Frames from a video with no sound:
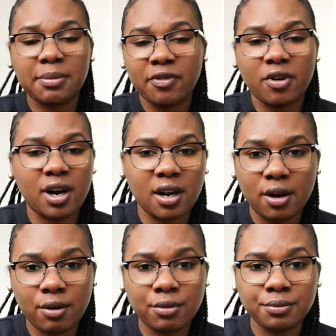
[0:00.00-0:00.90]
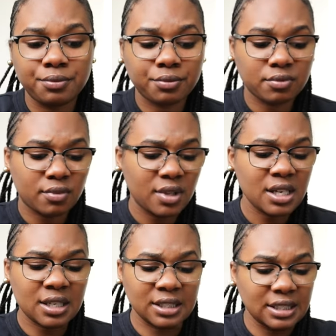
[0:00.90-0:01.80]
before I go.
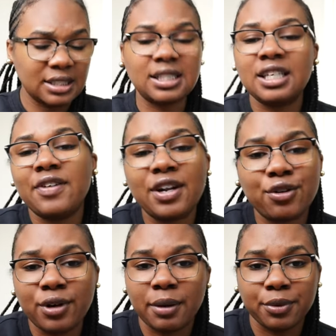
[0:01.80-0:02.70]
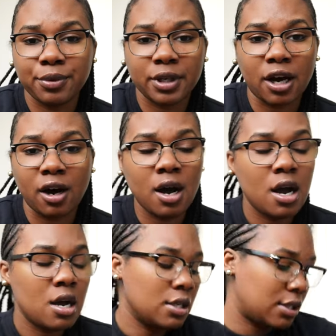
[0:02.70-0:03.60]
Just to see if I know what I'm doing, y'all.
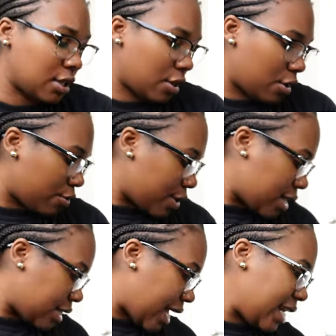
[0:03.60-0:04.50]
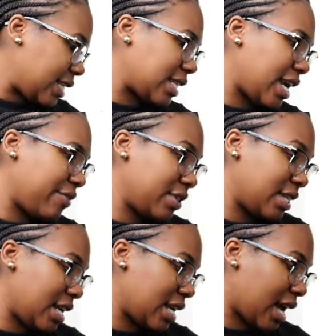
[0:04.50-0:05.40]
So that is
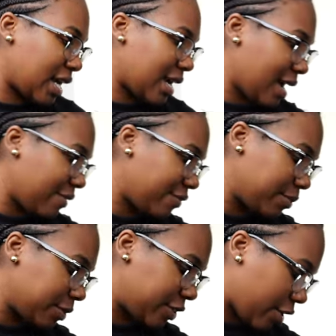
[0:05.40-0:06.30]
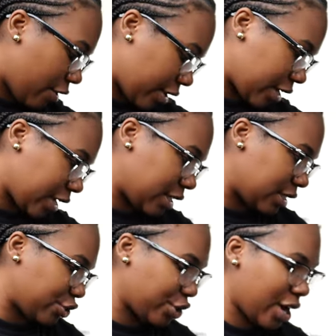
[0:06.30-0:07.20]
everything I got from Target
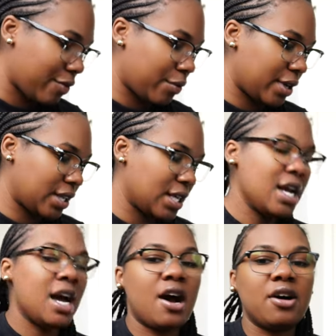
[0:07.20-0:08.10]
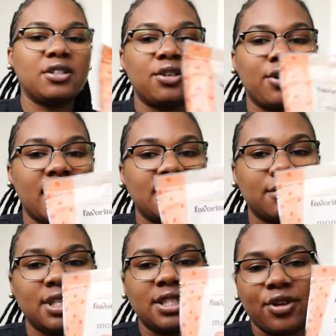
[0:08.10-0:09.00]
to travel with. I also got some,
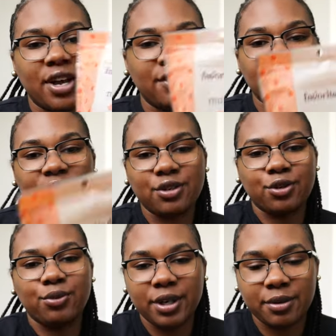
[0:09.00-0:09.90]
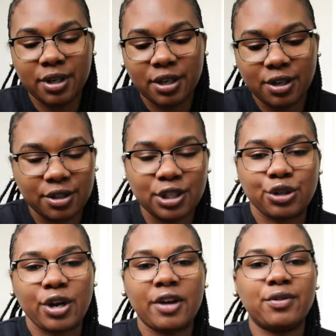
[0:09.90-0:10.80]
this don't have nothing to do with uh, the
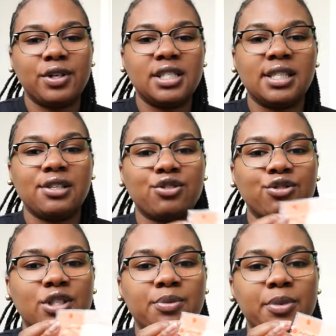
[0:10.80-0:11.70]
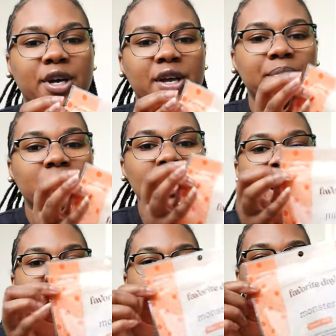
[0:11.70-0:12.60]
travel essentials, but
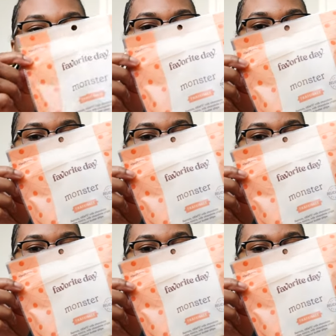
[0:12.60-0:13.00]
I got